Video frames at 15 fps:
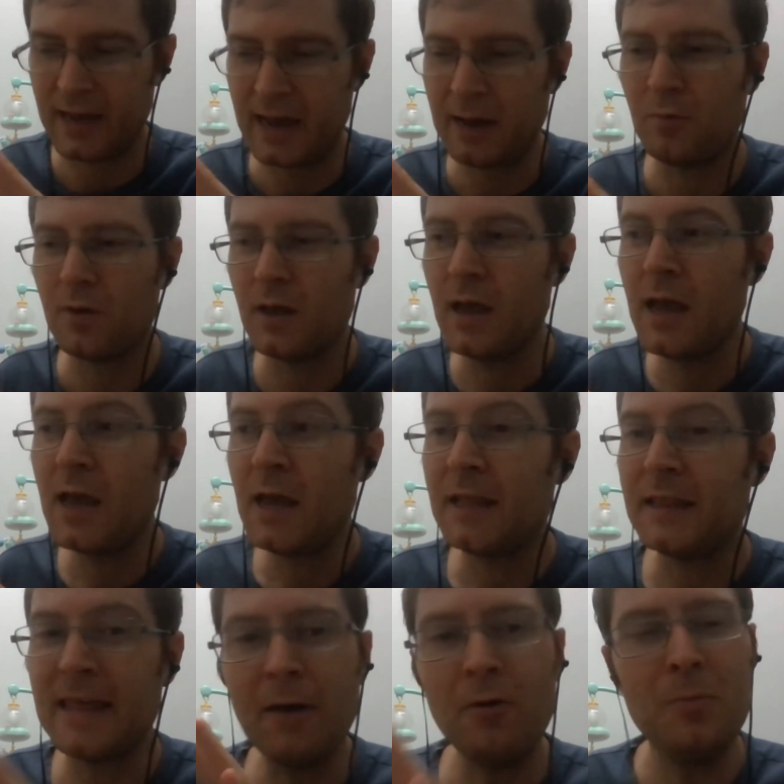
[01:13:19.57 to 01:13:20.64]
That
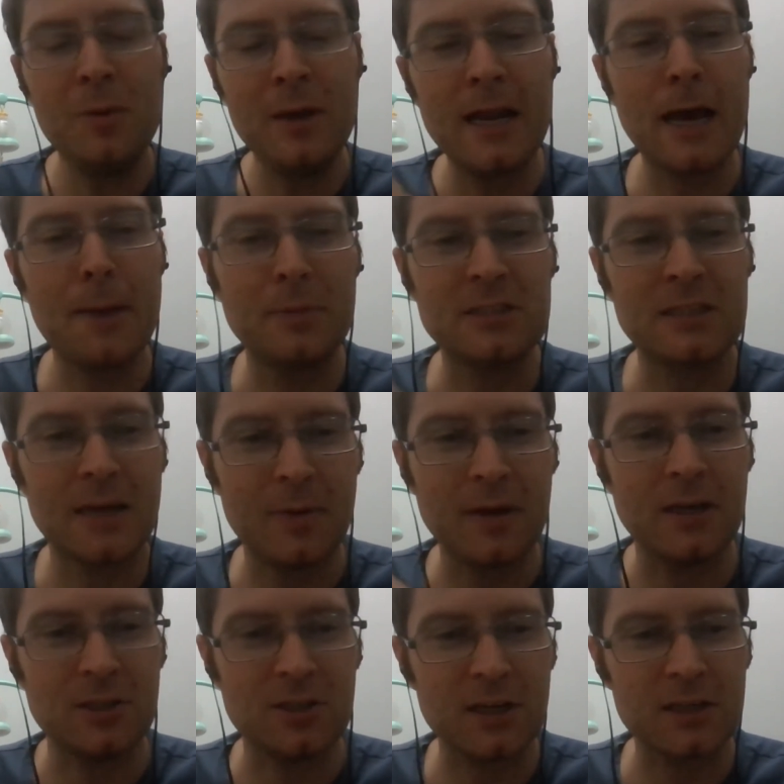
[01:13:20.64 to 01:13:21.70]
would be an
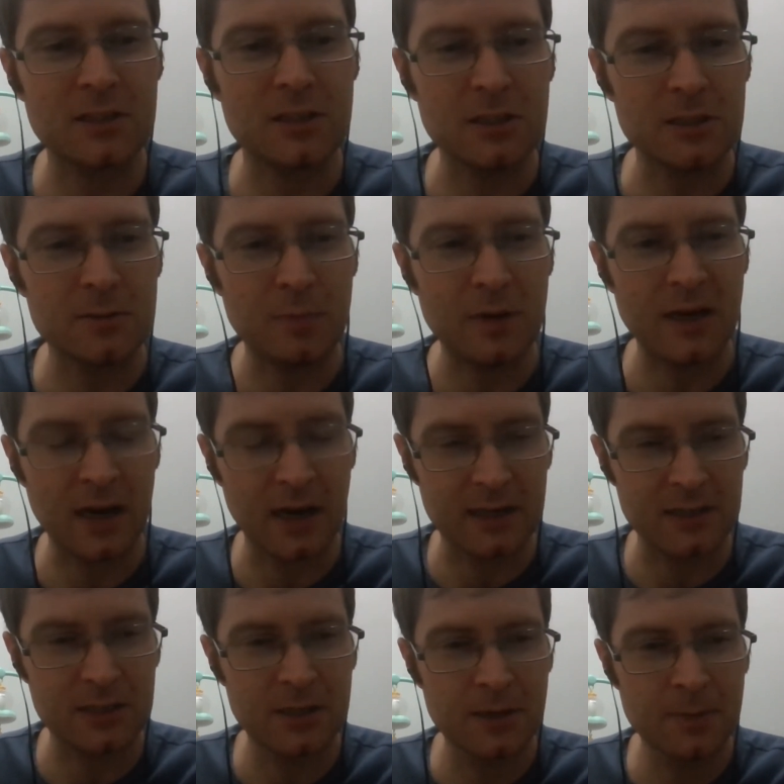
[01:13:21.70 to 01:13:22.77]
epistemic injustice
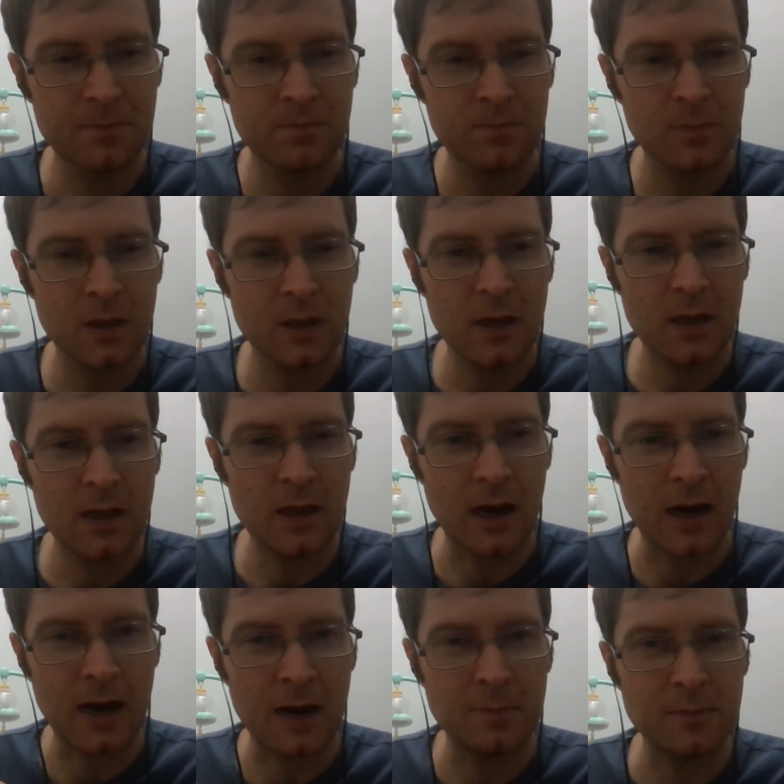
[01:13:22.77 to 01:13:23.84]
because
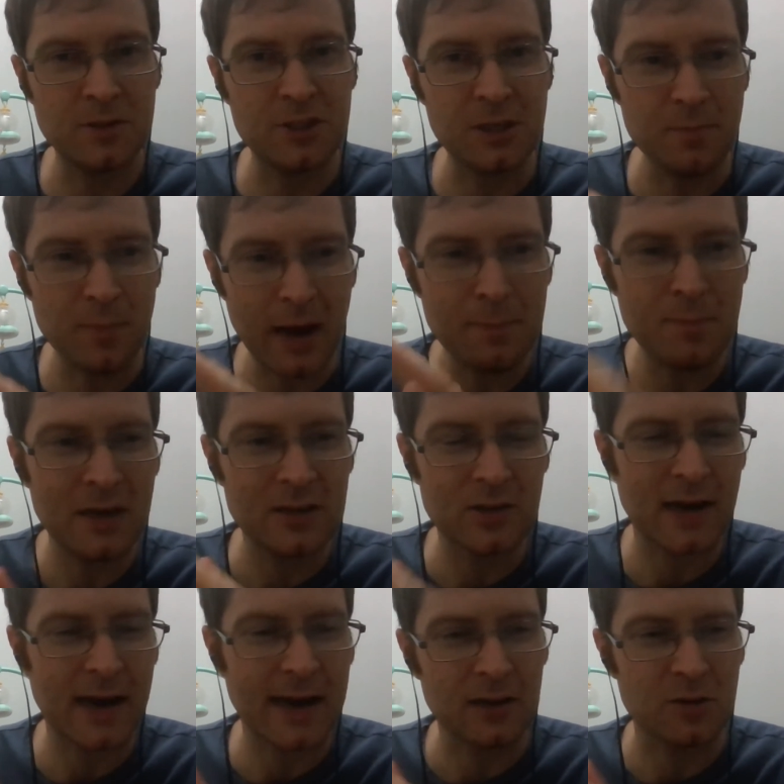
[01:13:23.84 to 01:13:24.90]
she might be
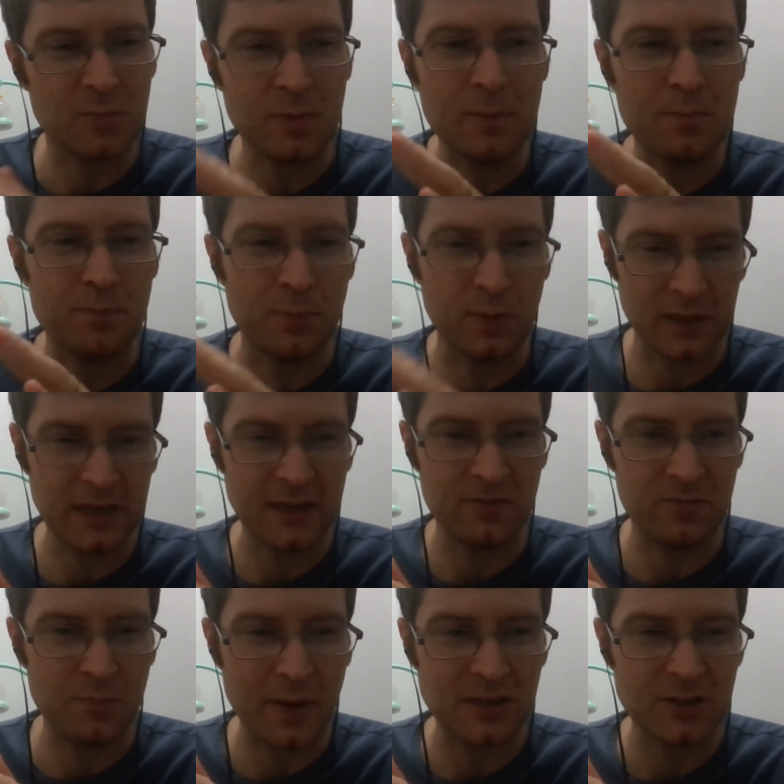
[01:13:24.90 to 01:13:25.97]
entitled to be
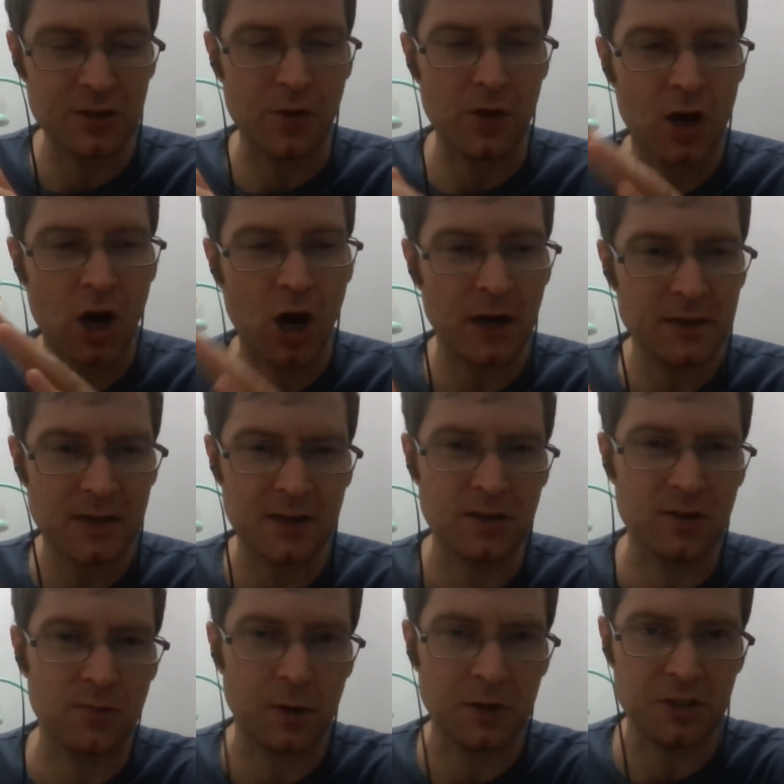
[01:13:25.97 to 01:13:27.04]
believed based on the content
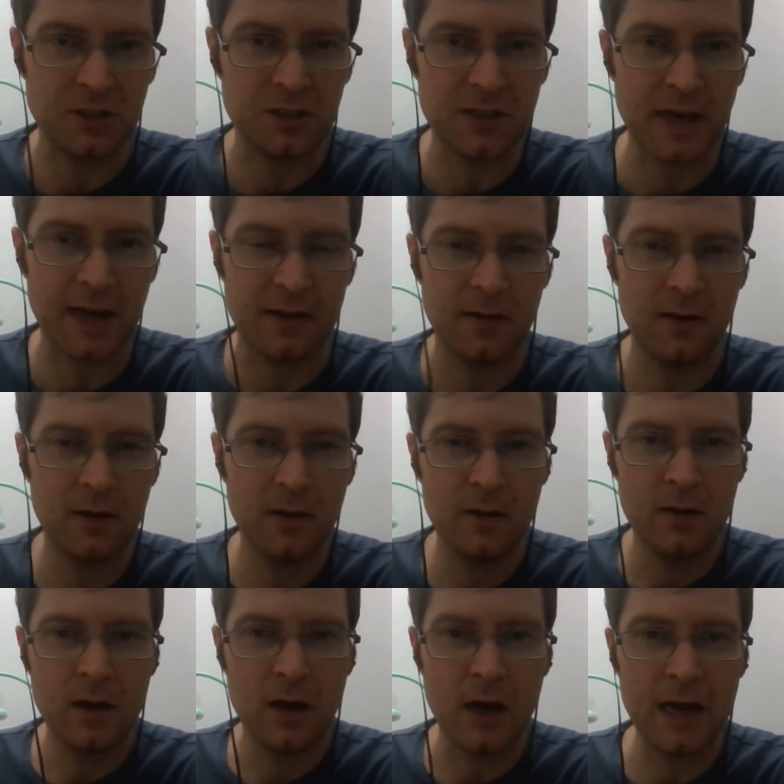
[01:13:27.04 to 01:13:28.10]
of what she said,
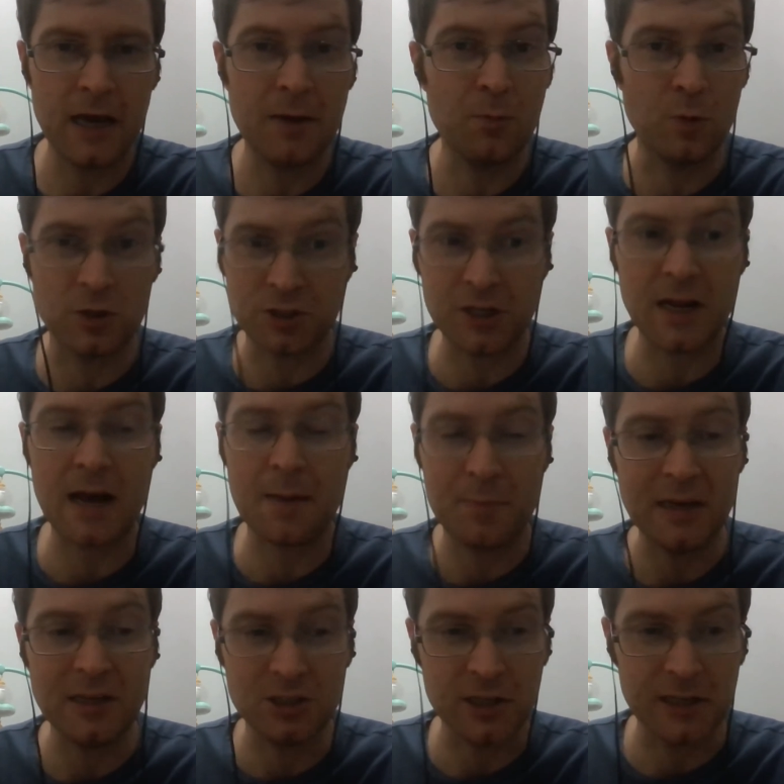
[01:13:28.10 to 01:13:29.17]
were she not
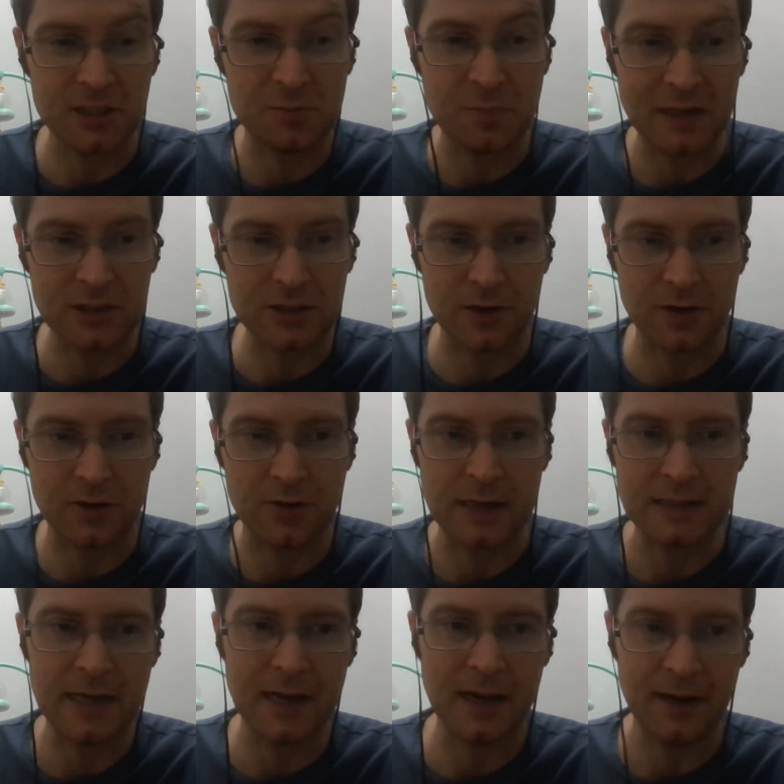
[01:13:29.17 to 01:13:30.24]
being judged based on her
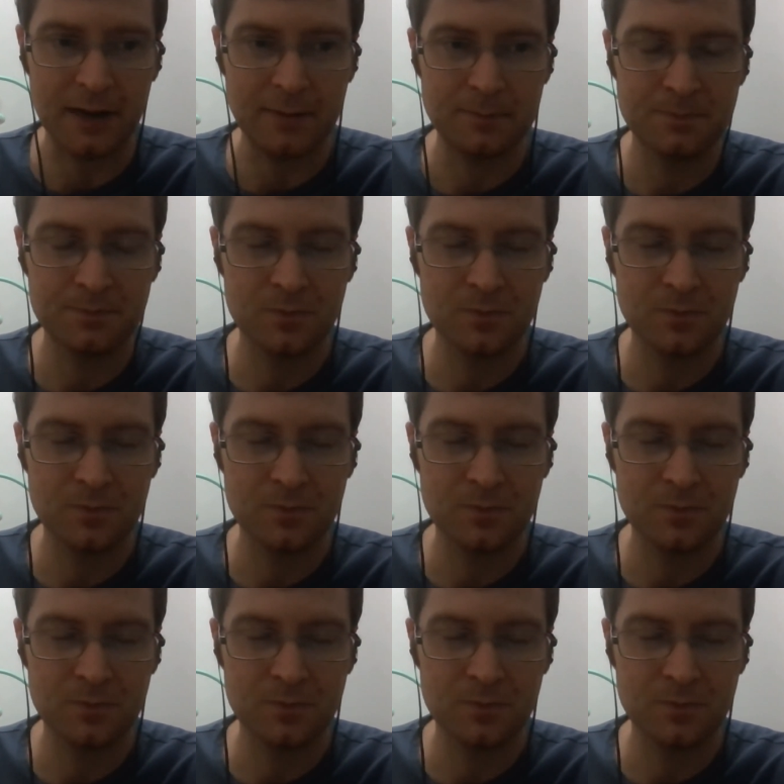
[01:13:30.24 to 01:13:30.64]
identity.